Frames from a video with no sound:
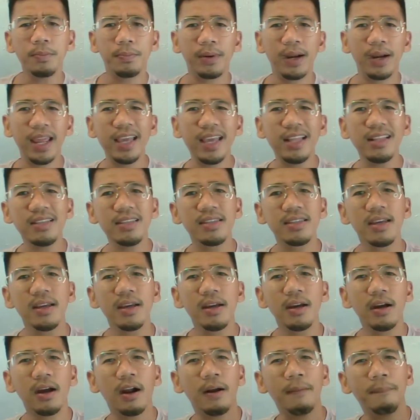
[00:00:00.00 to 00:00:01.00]
Our
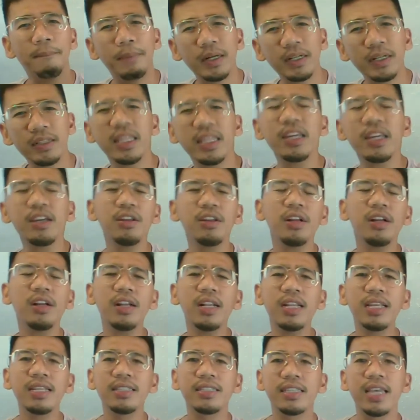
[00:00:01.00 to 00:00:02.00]
brains are
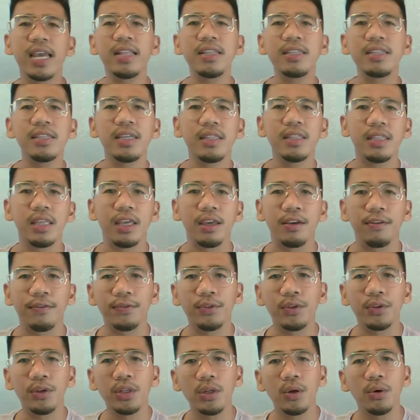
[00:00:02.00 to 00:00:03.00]
particularly
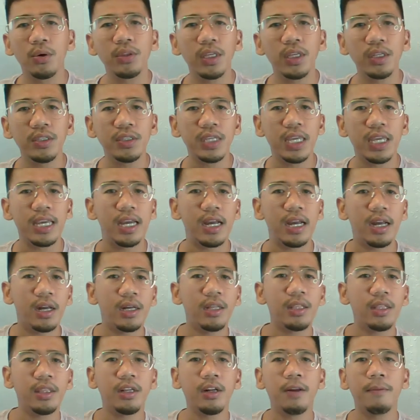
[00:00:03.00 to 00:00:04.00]
sensitive to
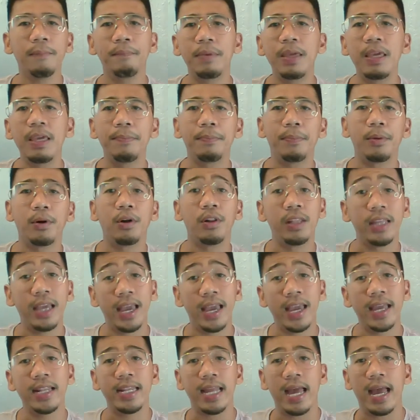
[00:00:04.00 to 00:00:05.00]
noticing other
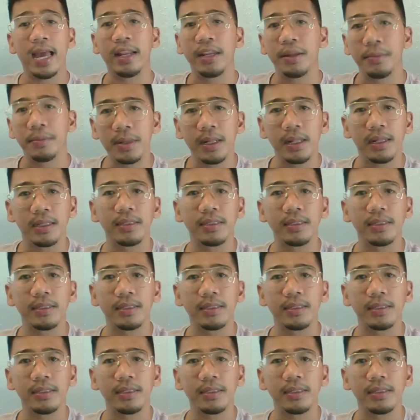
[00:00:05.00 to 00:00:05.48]
people and